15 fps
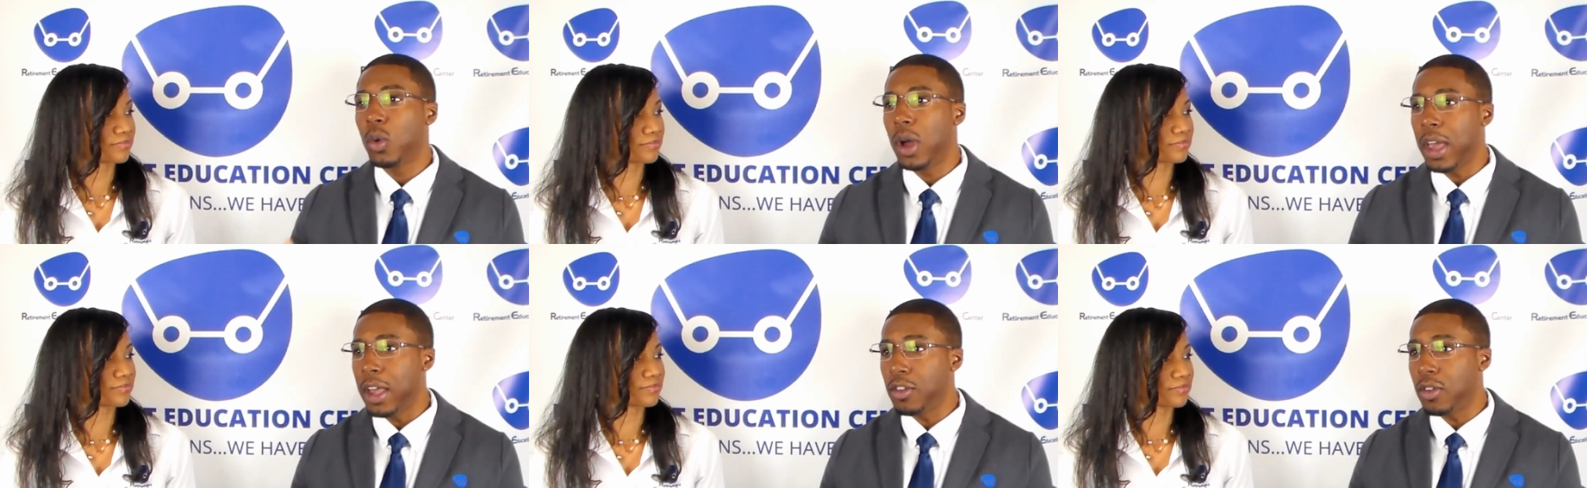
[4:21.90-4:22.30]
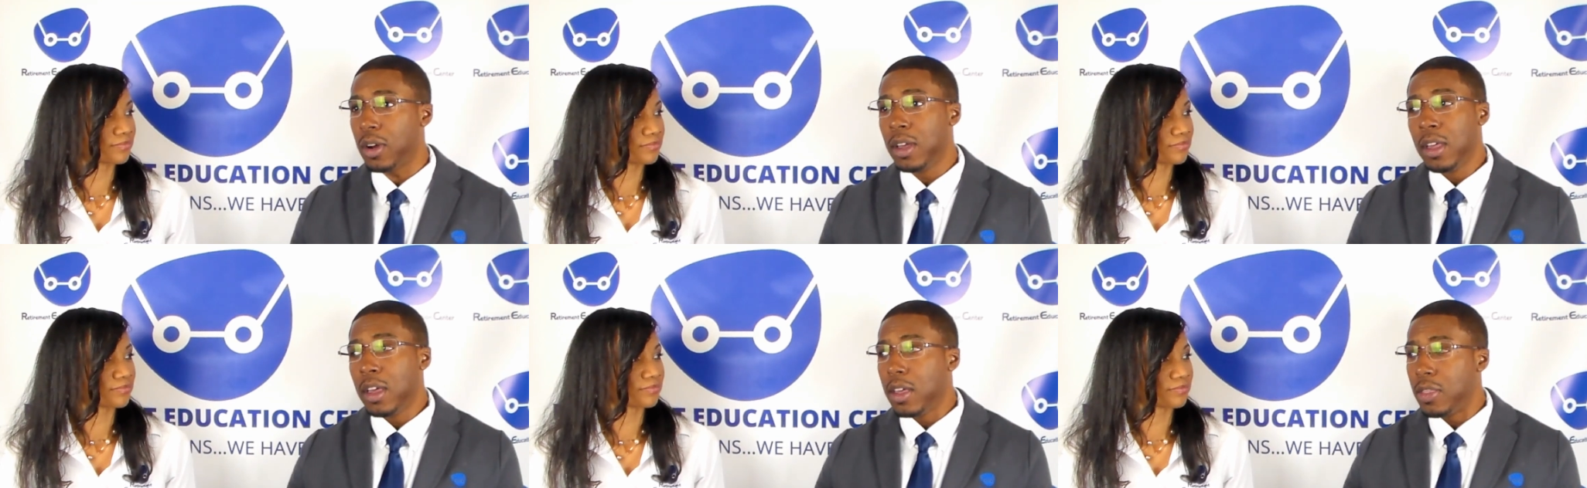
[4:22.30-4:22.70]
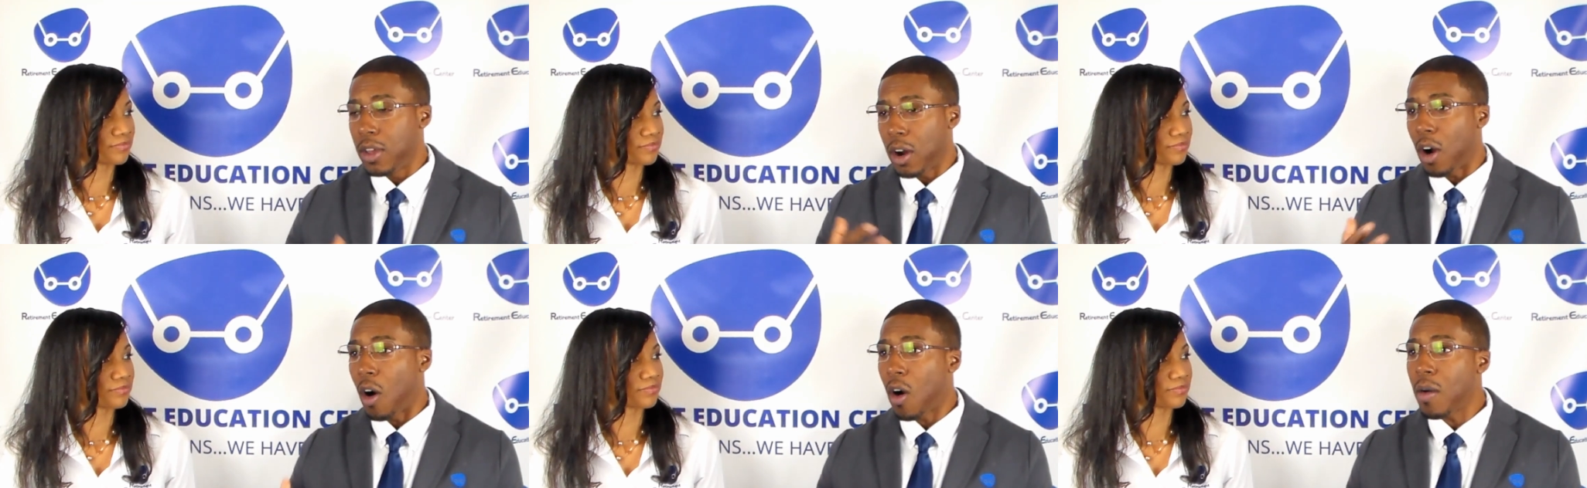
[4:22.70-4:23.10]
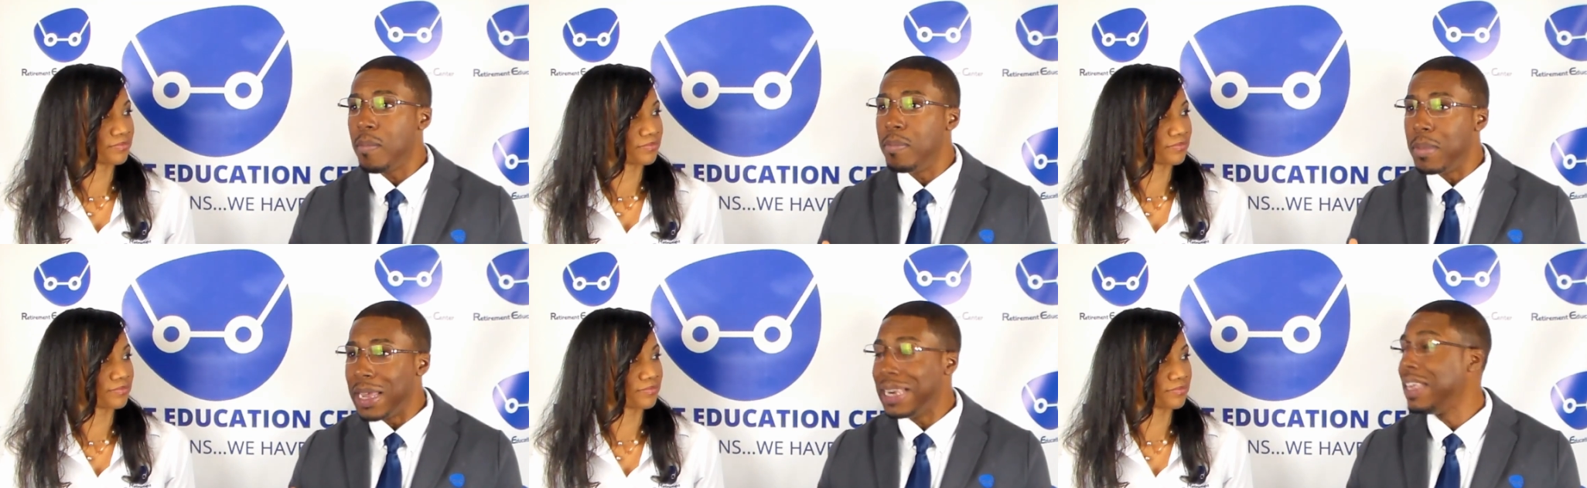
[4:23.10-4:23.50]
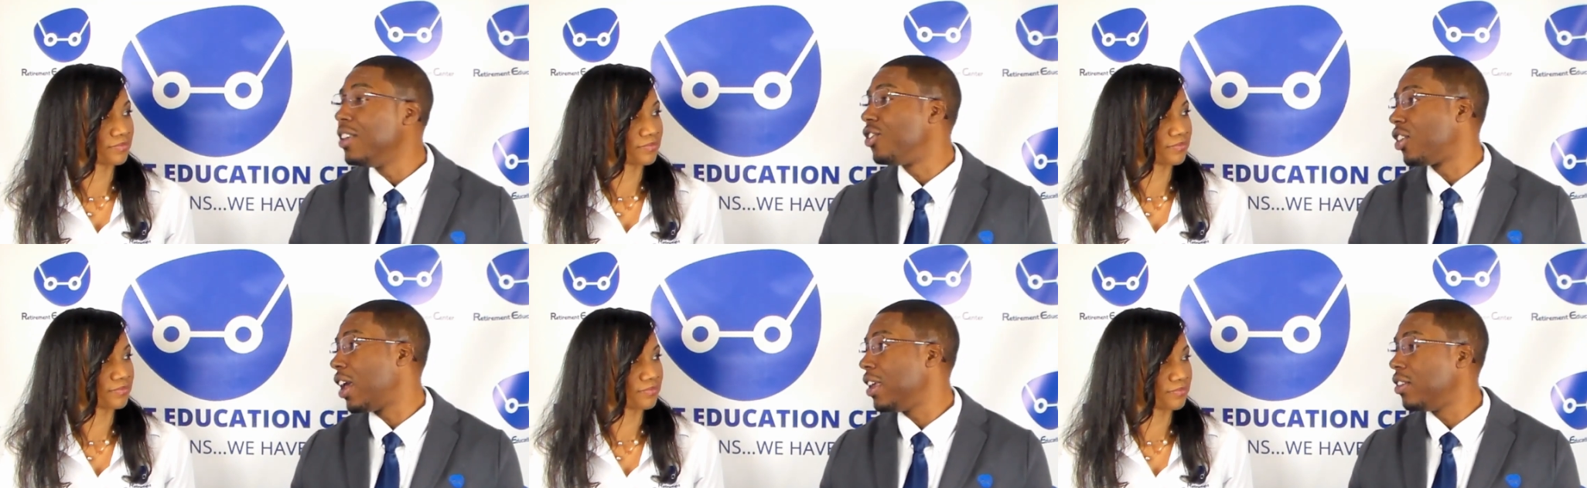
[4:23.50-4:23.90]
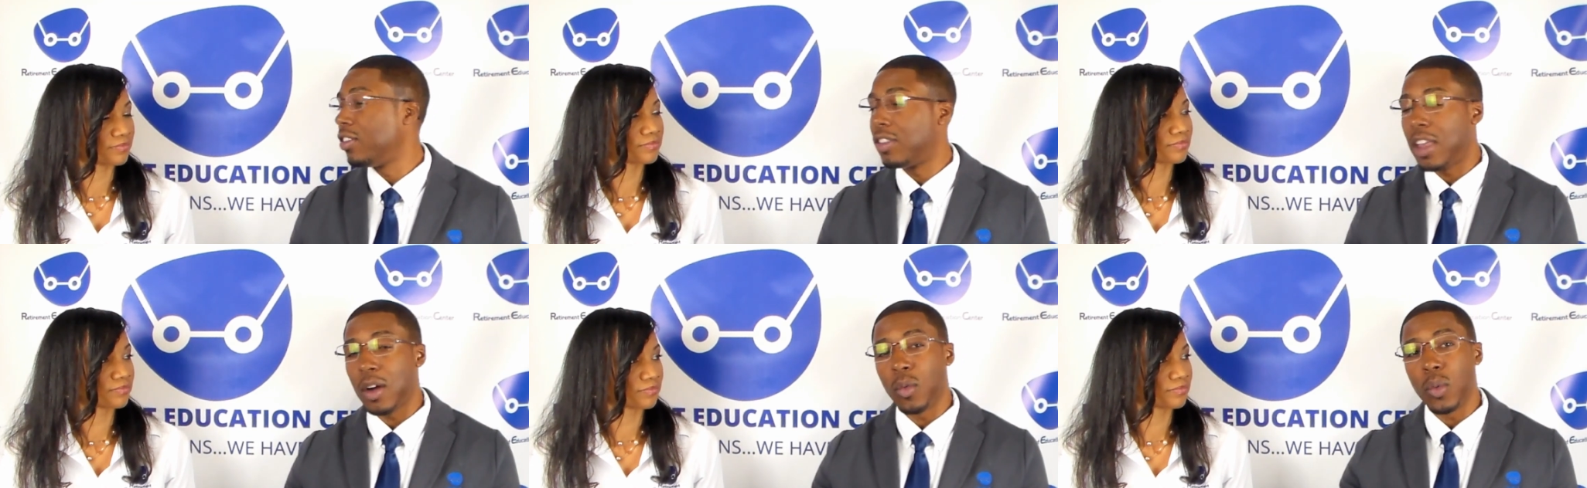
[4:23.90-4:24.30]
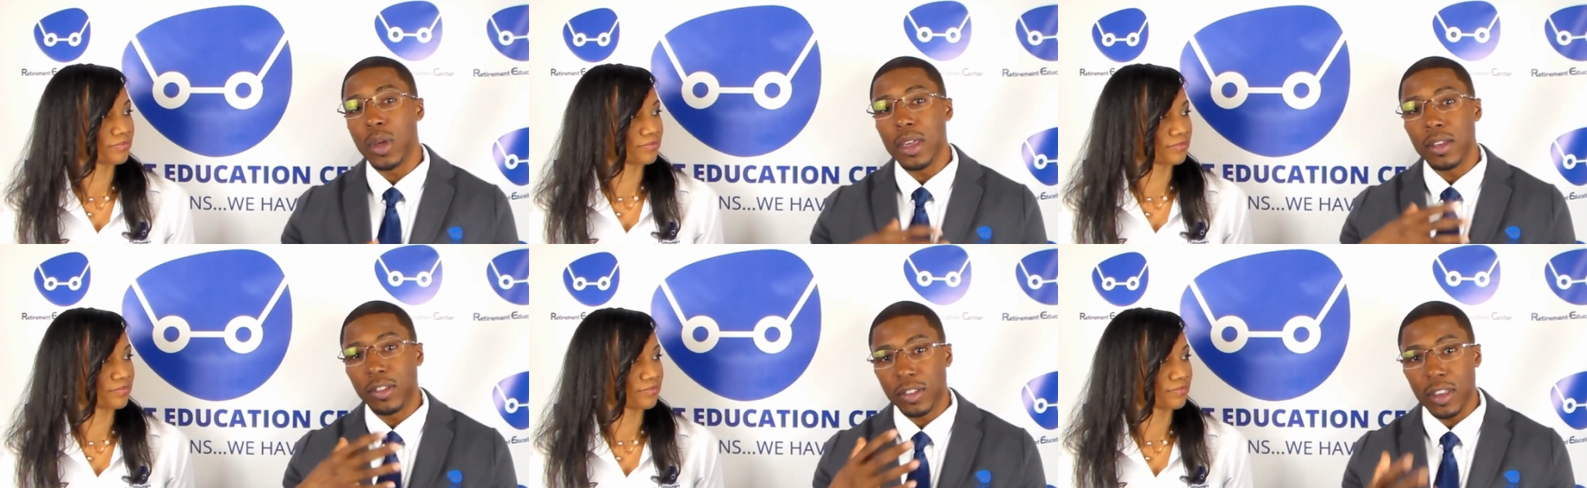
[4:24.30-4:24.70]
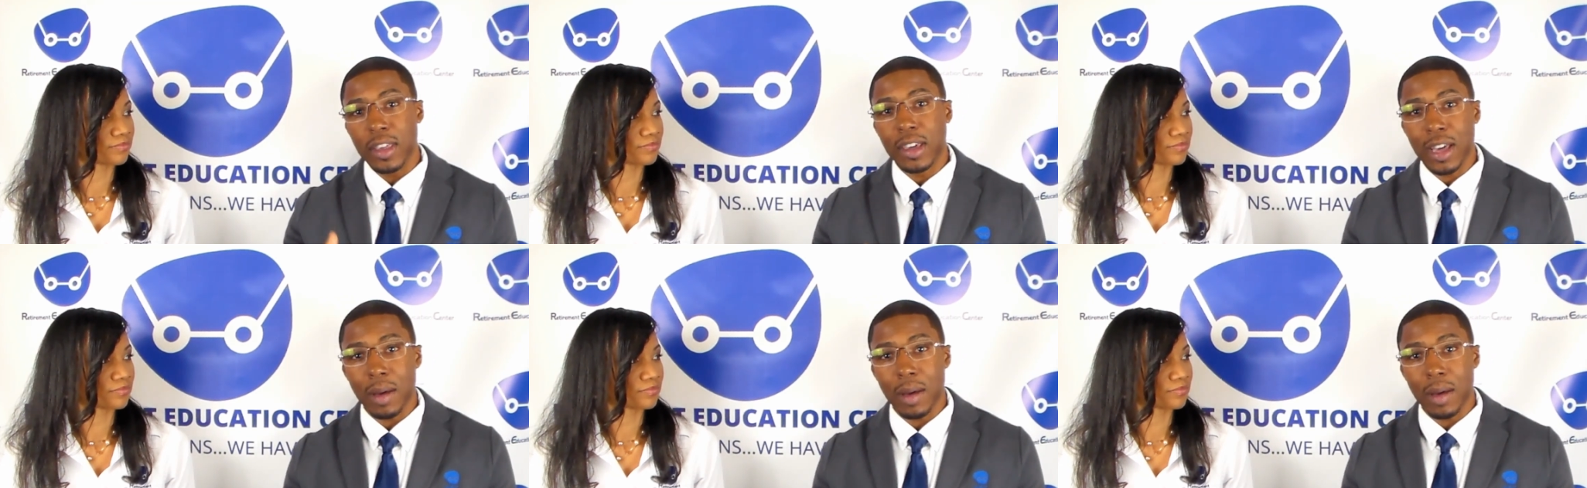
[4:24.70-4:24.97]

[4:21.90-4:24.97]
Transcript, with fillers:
Speaker 1: Well, Andrea, there are many changes that we see